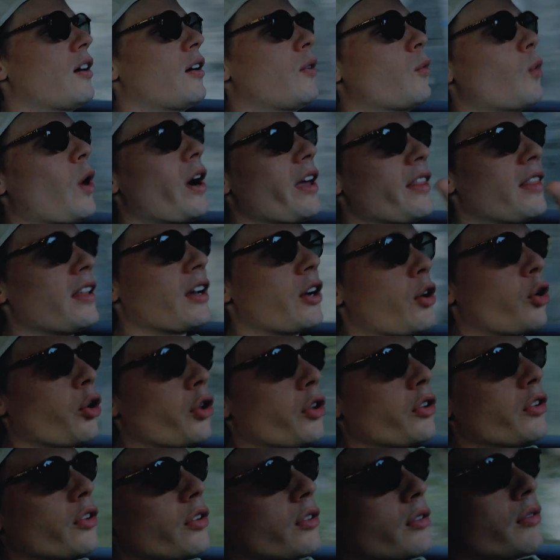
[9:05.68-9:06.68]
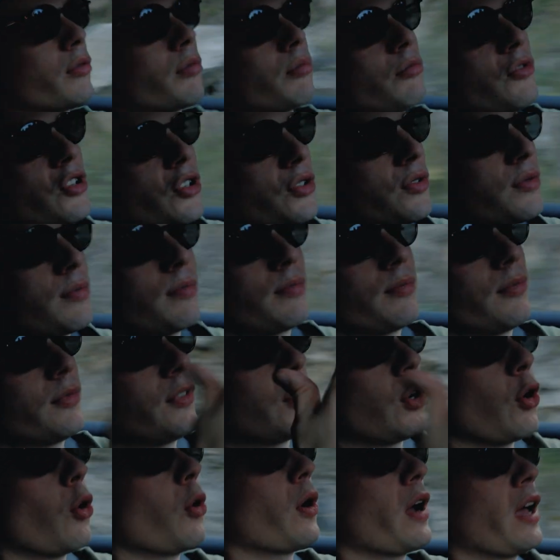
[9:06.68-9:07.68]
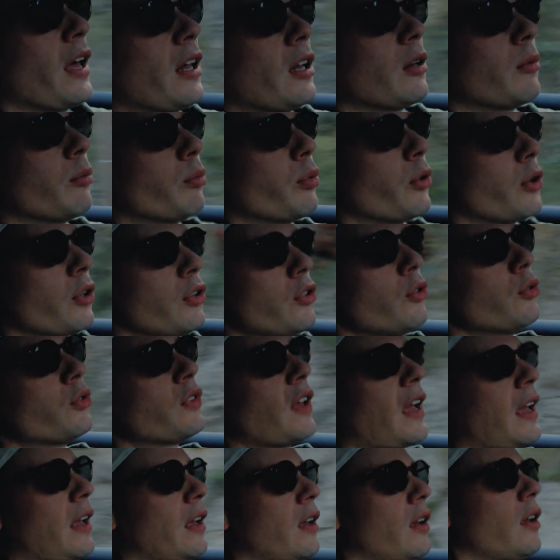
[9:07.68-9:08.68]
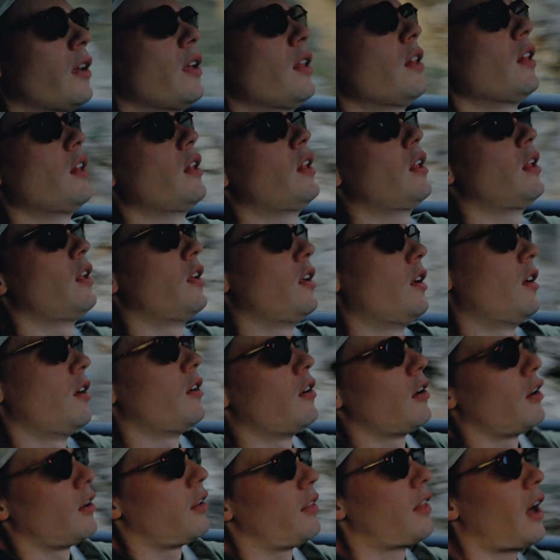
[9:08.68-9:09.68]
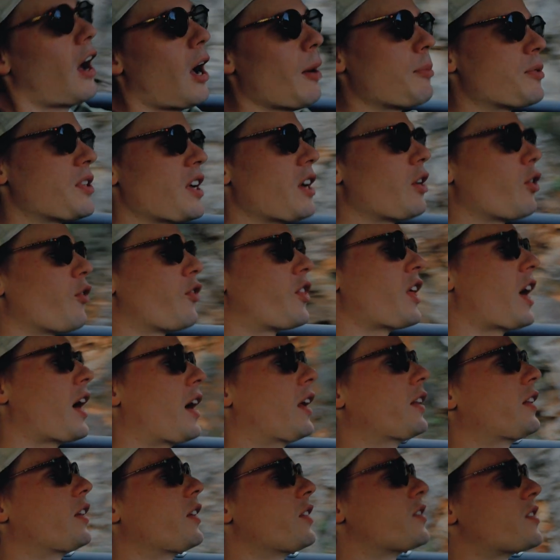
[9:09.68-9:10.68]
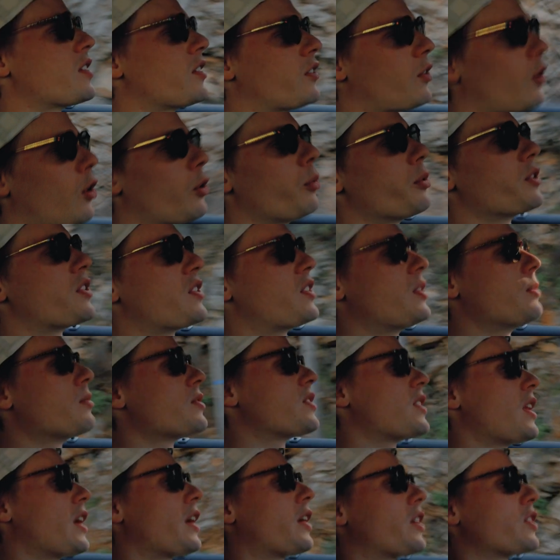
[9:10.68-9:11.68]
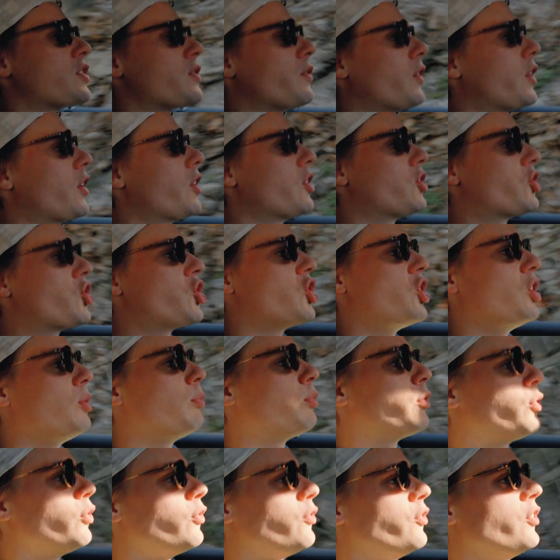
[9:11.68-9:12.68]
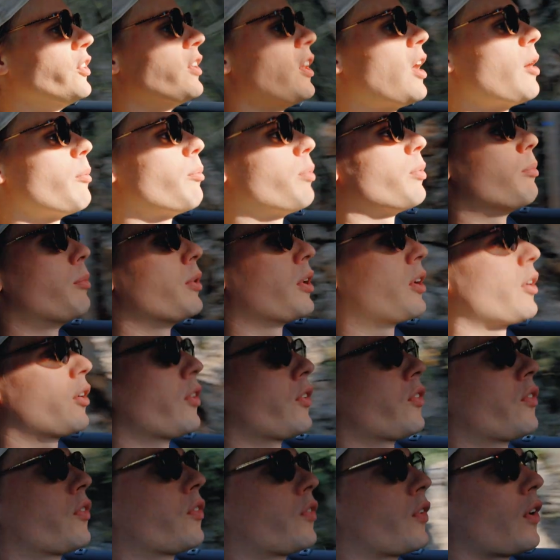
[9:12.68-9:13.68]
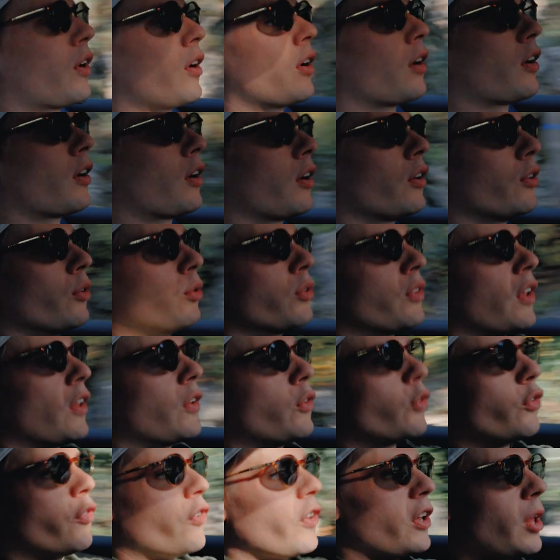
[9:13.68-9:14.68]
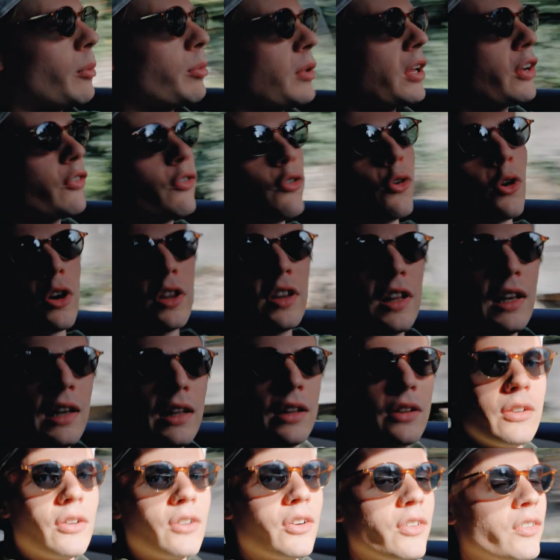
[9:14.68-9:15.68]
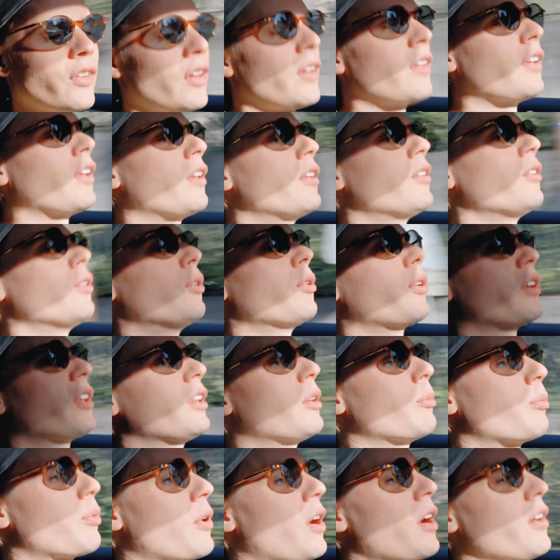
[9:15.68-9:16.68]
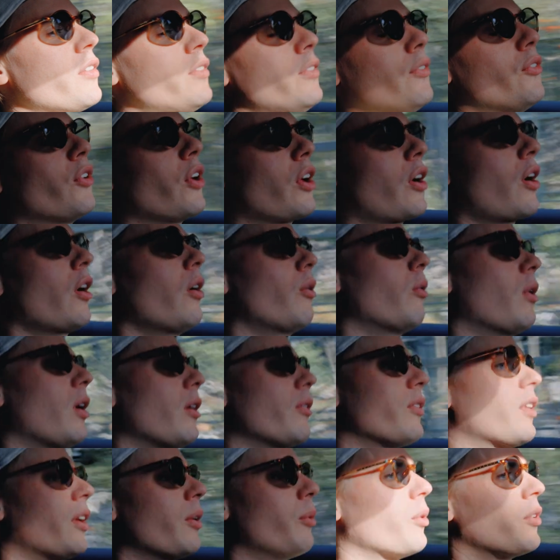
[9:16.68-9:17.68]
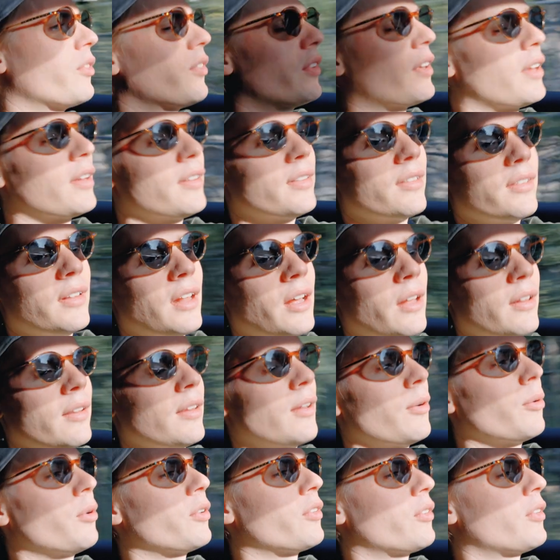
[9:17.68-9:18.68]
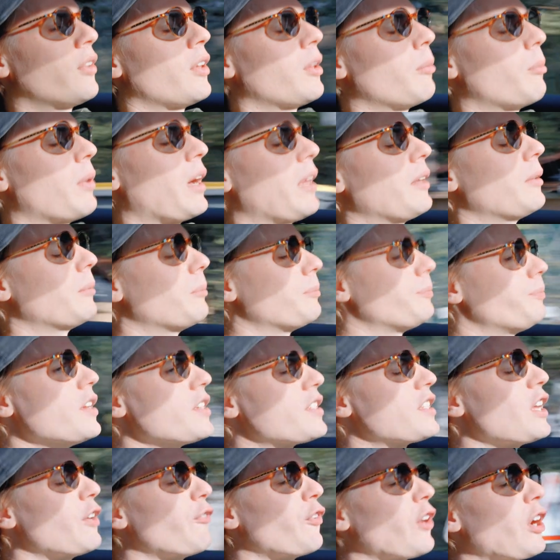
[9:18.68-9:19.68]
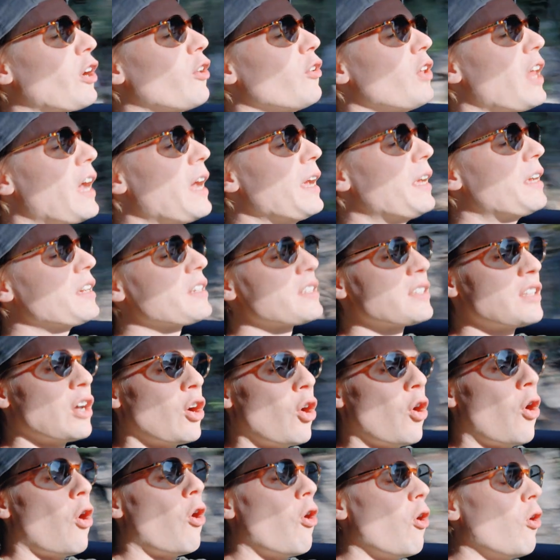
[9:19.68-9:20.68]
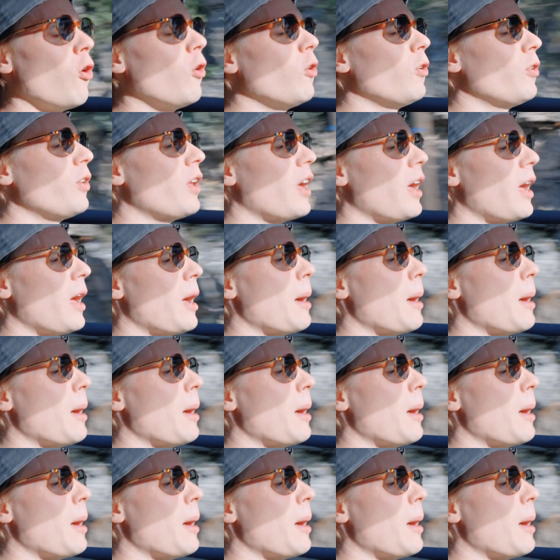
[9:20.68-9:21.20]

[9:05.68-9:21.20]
why they couldn't just go ahead and put a new tank. The upside of that is it always seems like it's very cheap to fill up, because you tend to fill up like 40 liters, and then you look at the price and you're like, oh wow, that wasn't that bad. Stuff I don't like is the whole